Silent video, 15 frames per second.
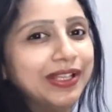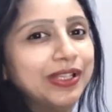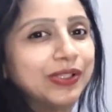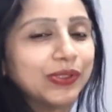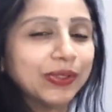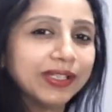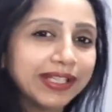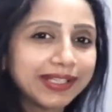
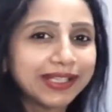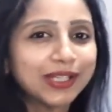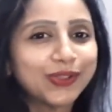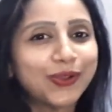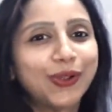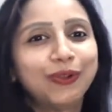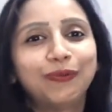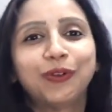So this is
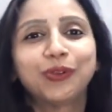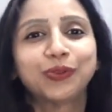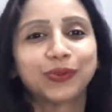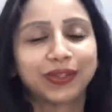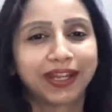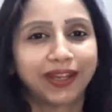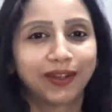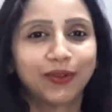all for
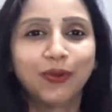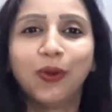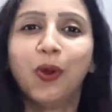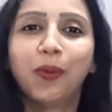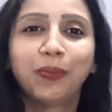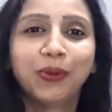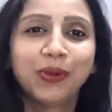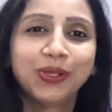today.
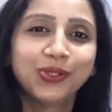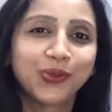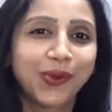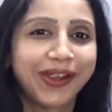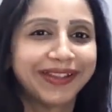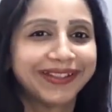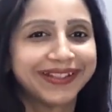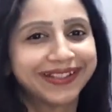Hope you
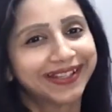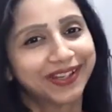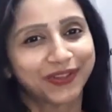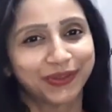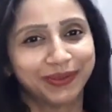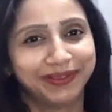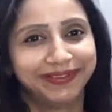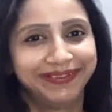enjoyed the
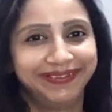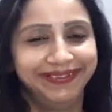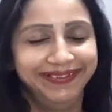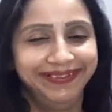session.